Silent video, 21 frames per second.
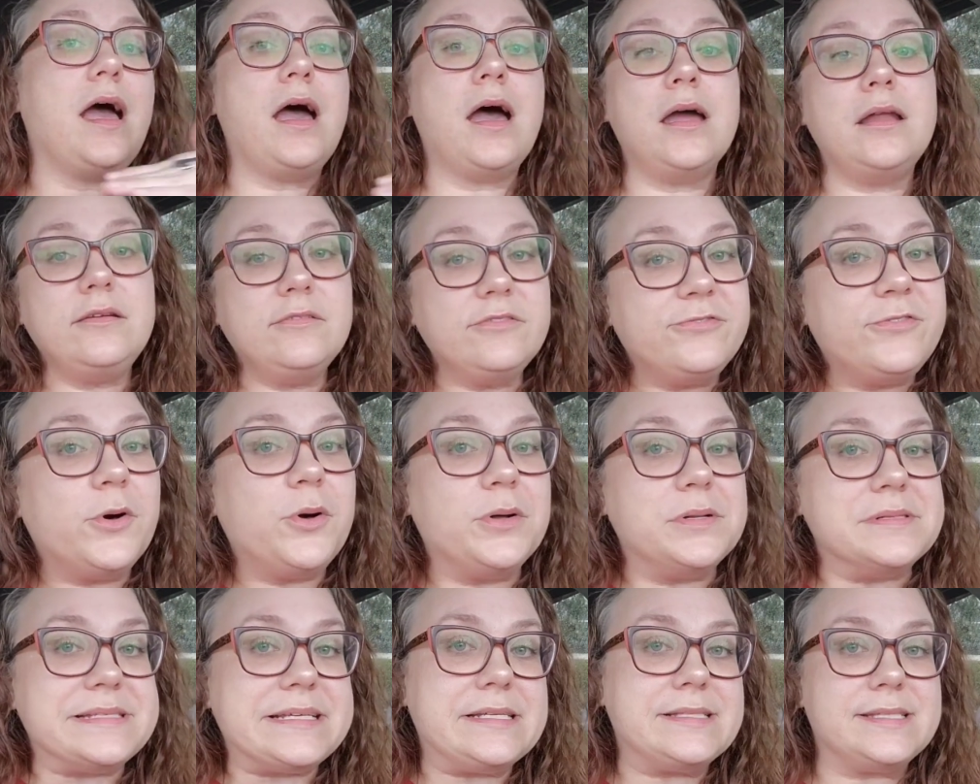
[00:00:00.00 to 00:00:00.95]

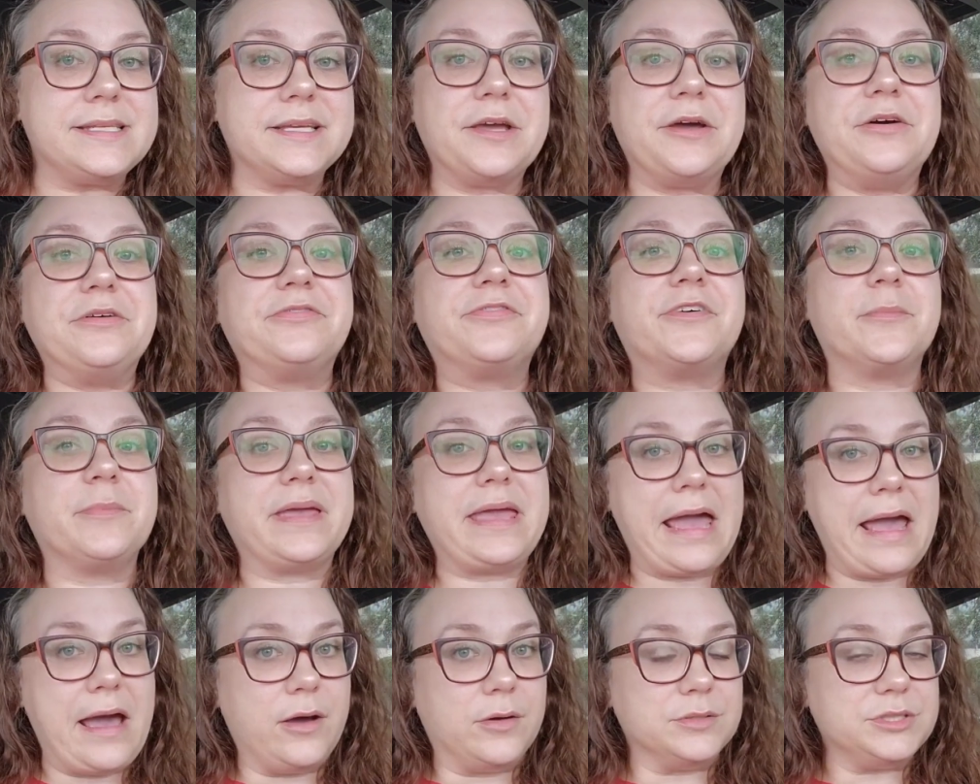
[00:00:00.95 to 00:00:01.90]
unfold it to go from
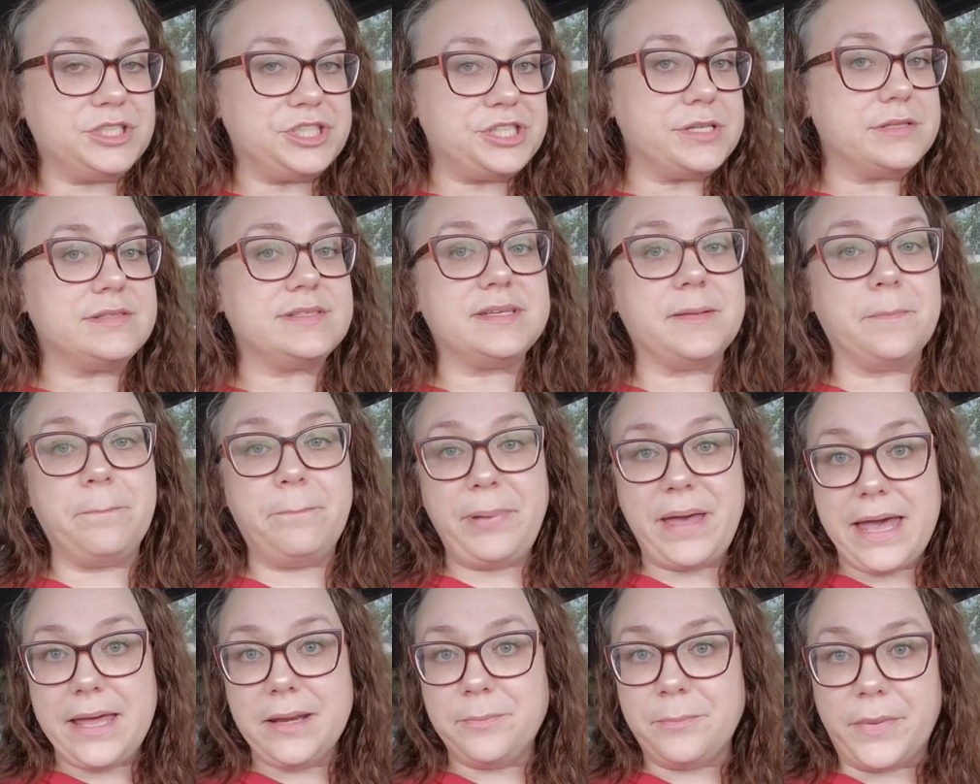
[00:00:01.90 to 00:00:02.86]
couch to
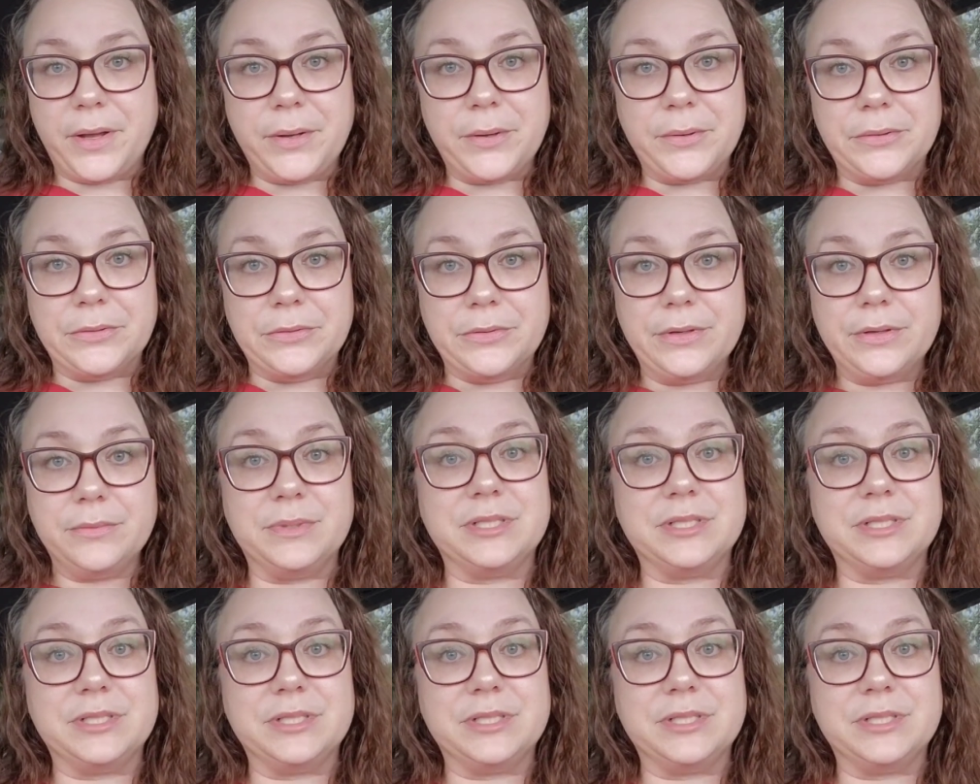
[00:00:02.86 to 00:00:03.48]
bed mode,